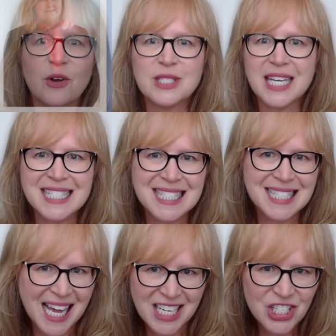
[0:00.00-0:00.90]
those
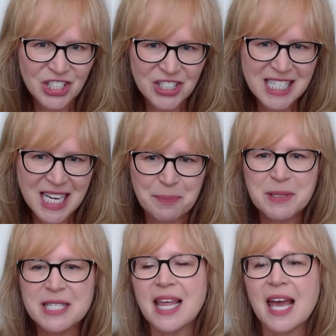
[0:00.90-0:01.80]
essential
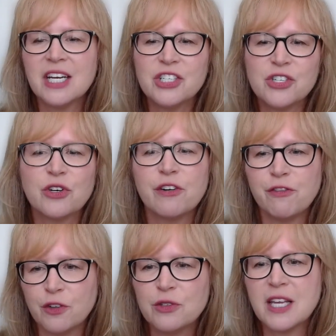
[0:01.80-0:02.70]
tips that
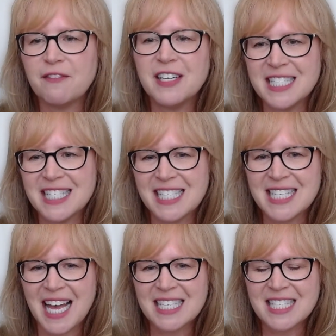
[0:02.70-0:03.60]
ensure food safety
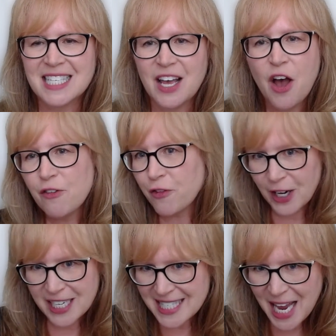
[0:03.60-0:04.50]
success.
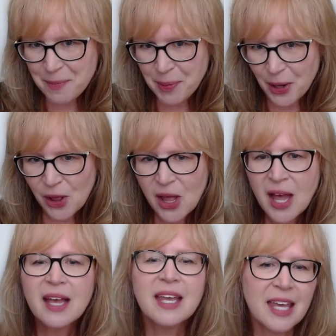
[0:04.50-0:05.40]
For example,
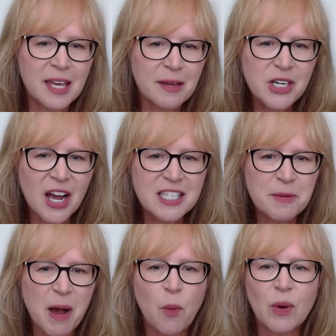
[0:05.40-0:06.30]
Kim
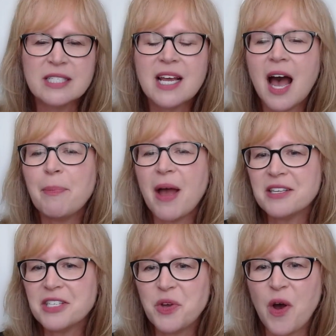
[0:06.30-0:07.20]
talks about what top
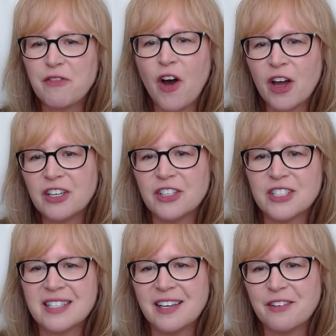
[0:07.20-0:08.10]
SQF
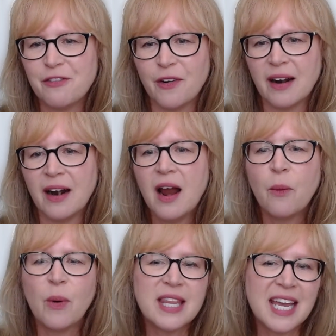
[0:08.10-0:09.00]
auditors look for
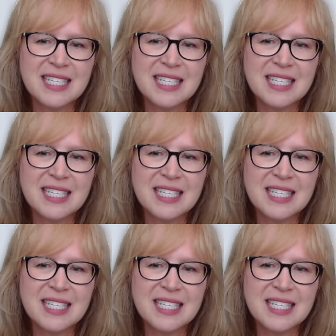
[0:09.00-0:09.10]
when they